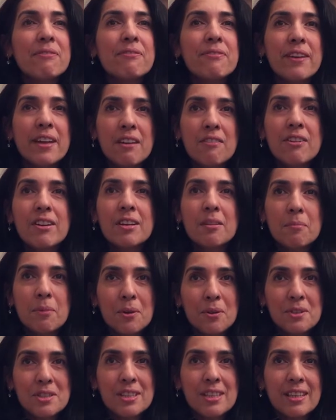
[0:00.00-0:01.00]
My favorite
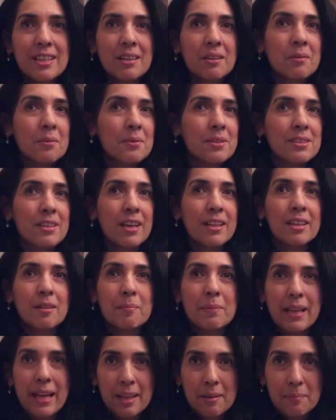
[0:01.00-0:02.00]
emoji was
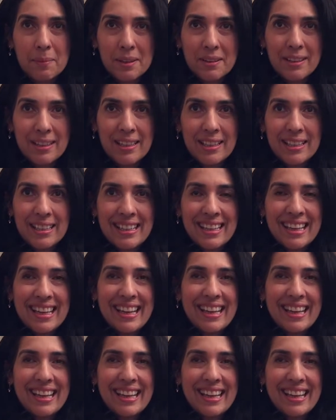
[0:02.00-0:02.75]
on the BlackBerry,